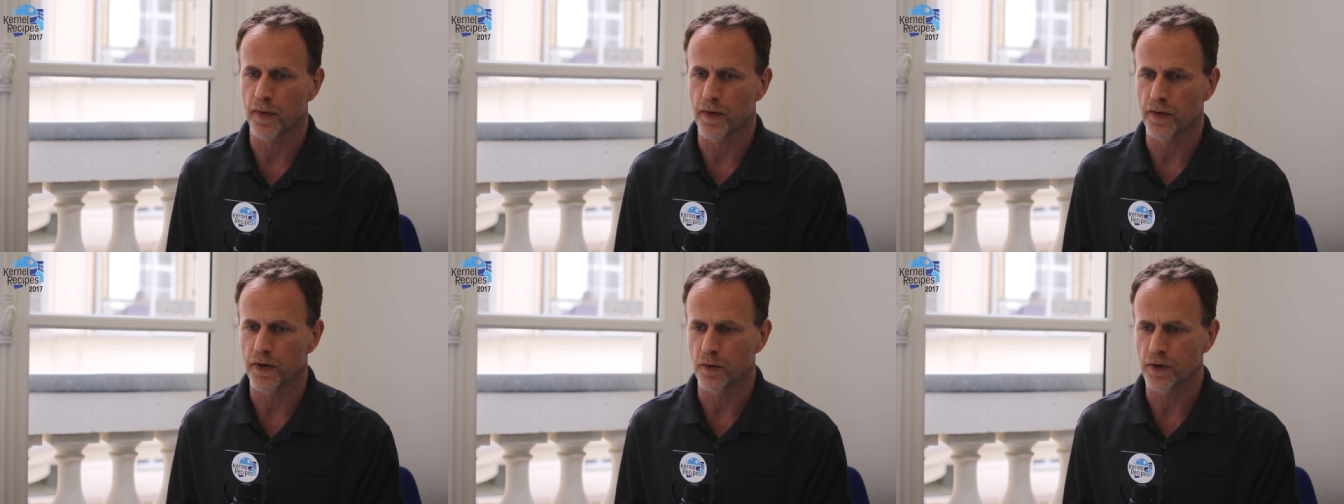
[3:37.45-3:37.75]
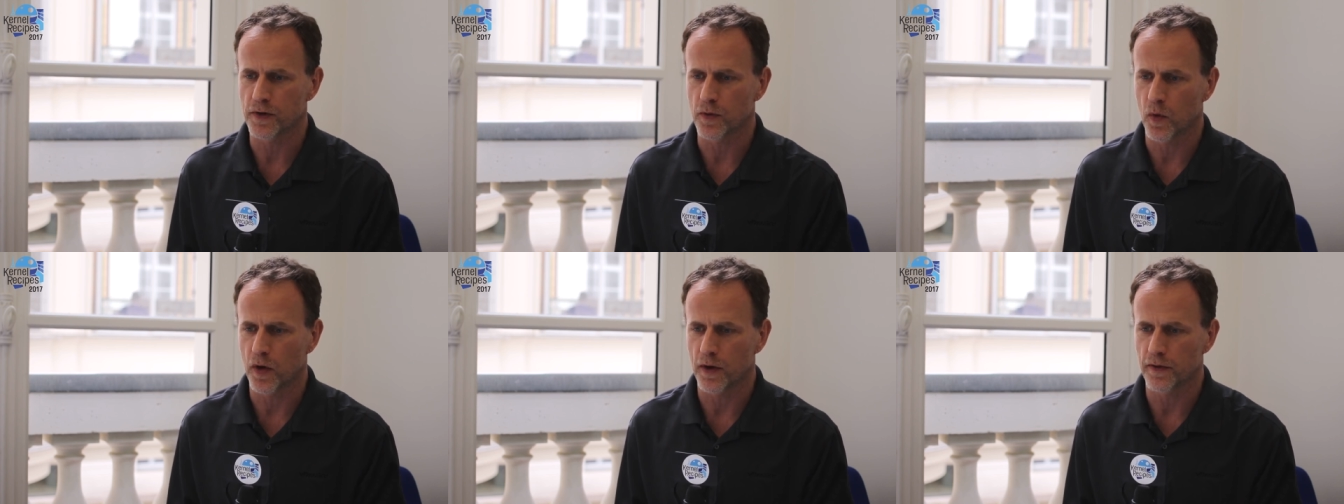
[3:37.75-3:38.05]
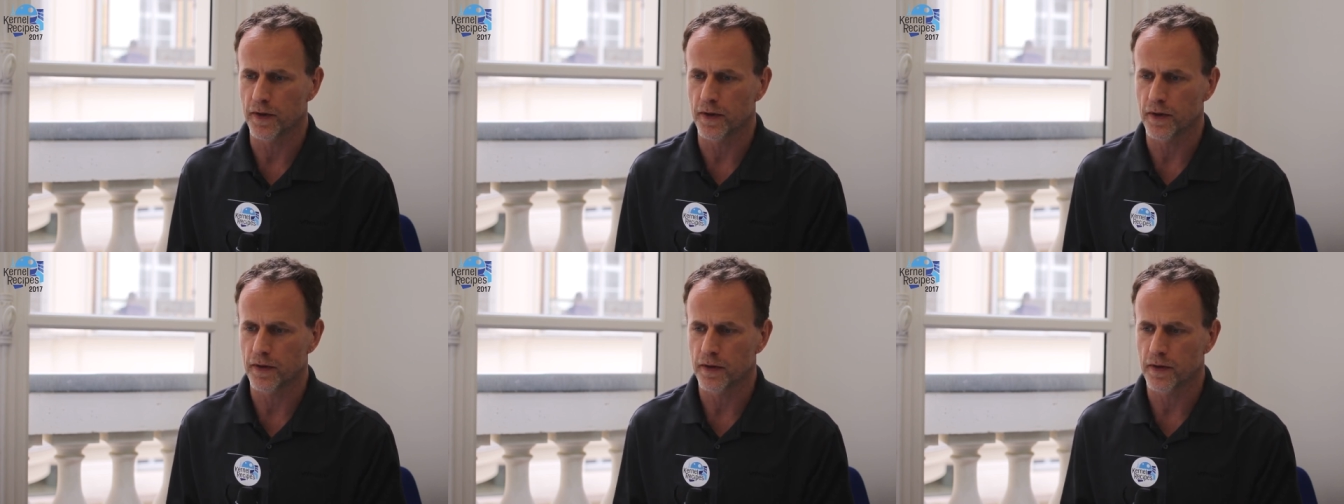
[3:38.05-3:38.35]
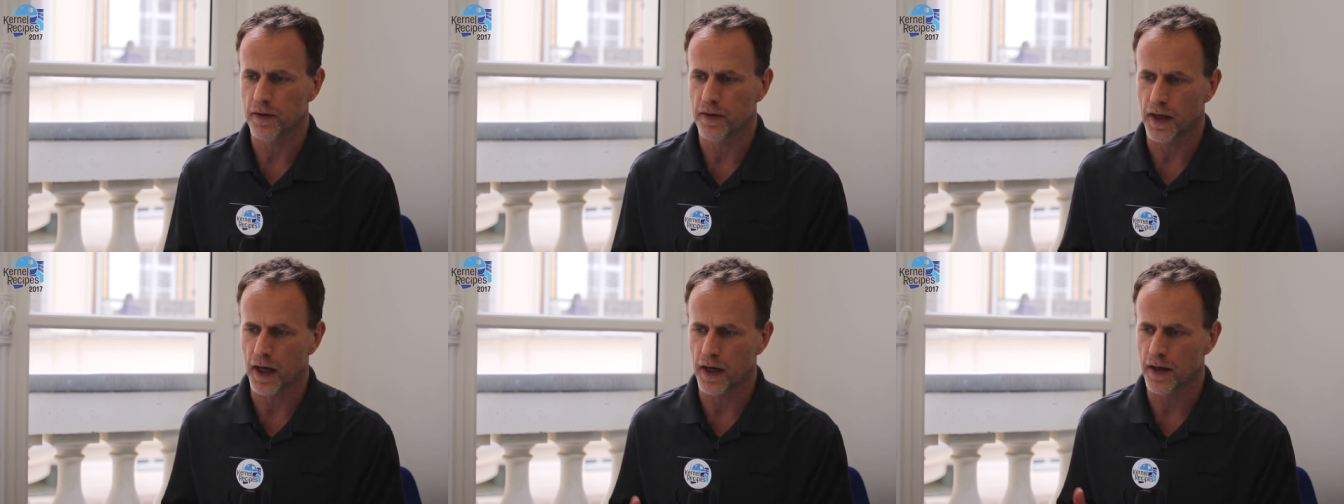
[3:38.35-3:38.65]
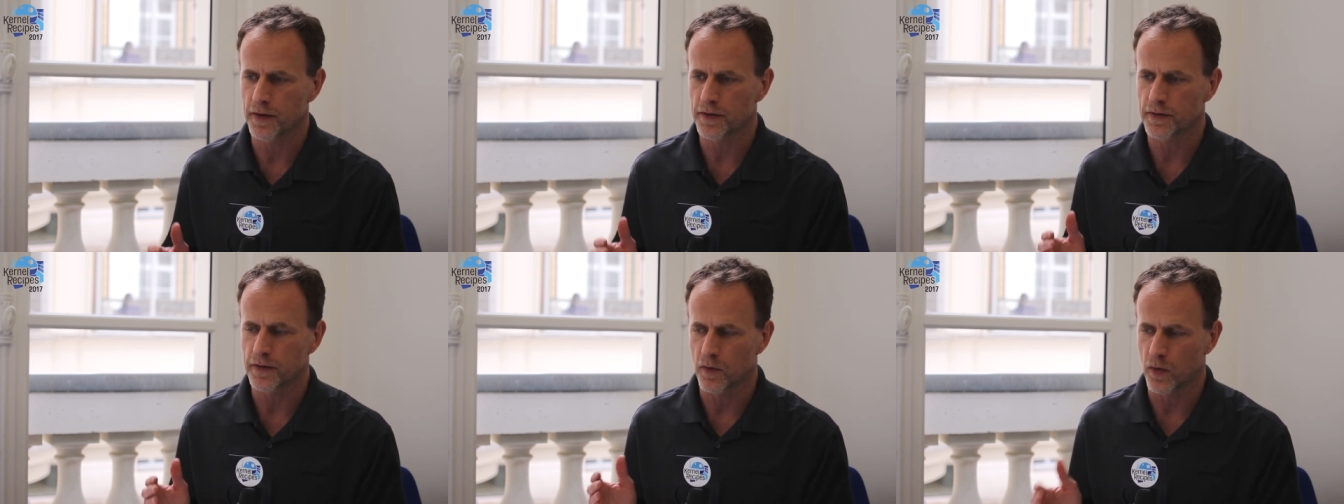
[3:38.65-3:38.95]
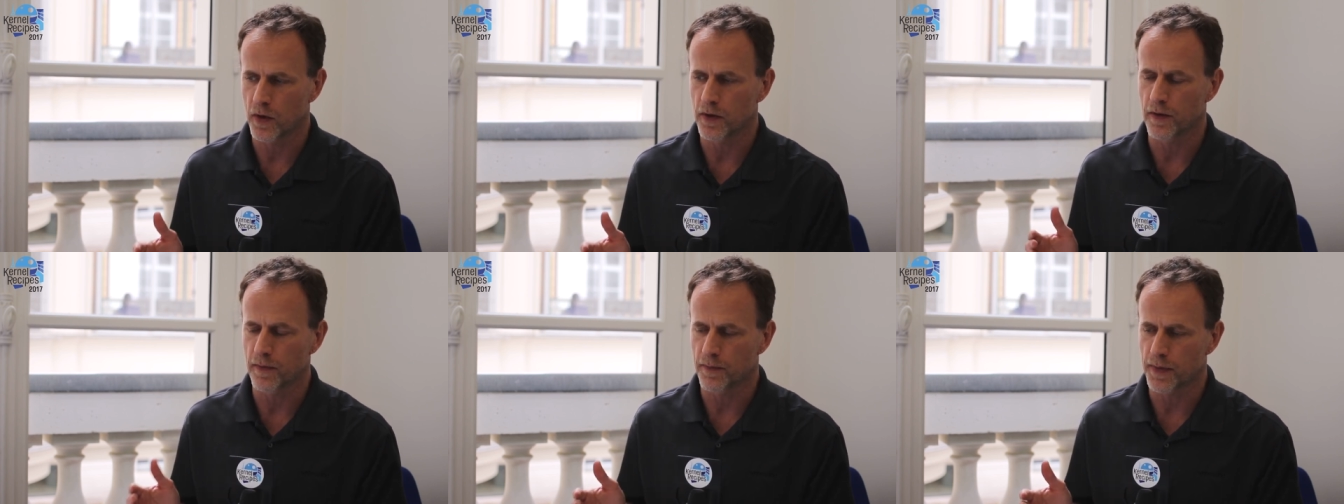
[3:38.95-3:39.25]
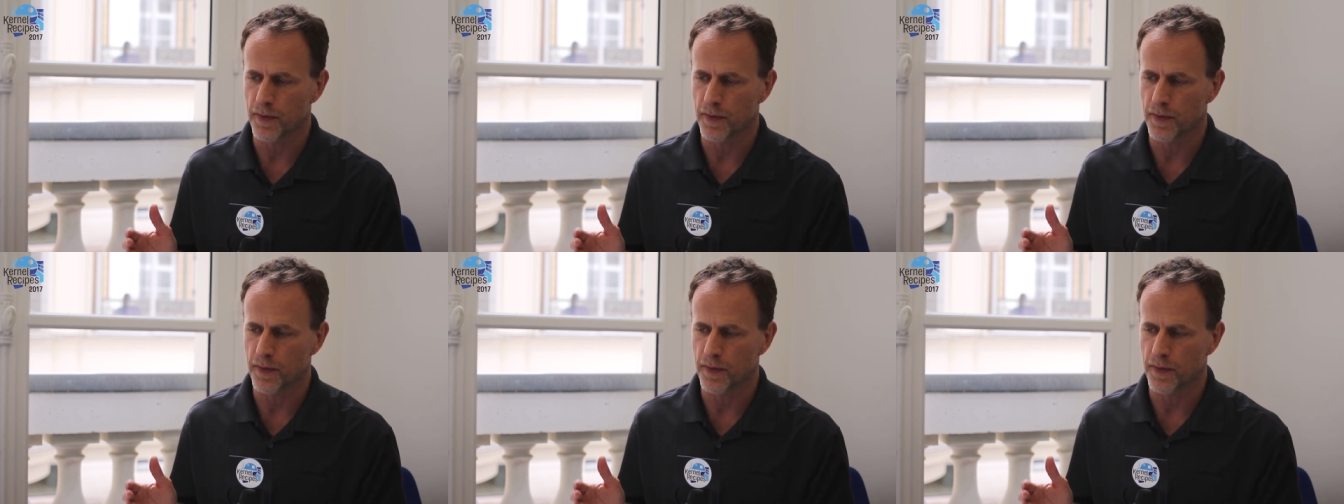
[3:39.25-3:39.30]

Uh, there was one of the guys, one of the